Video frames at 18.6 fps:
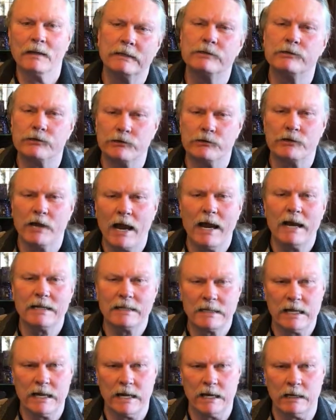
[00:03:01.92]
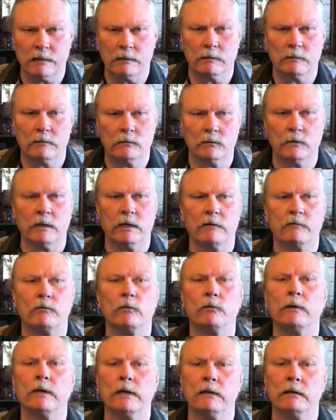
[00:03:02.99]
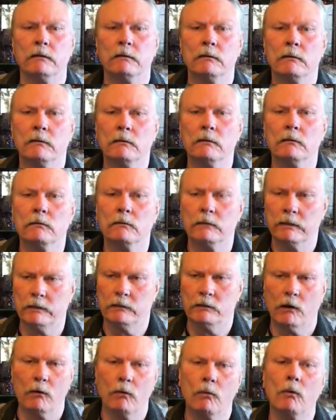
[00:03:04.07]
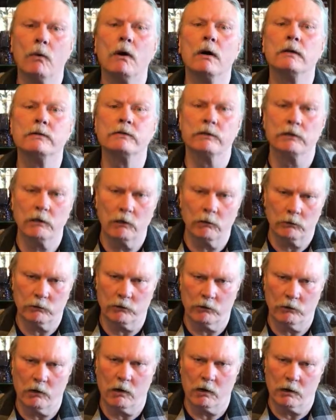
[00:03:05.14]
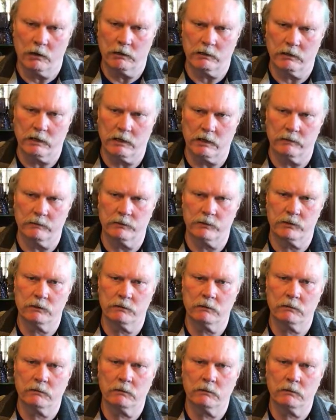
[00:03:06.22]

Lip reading: it's a sad thing whenever we don't want to go through hard times.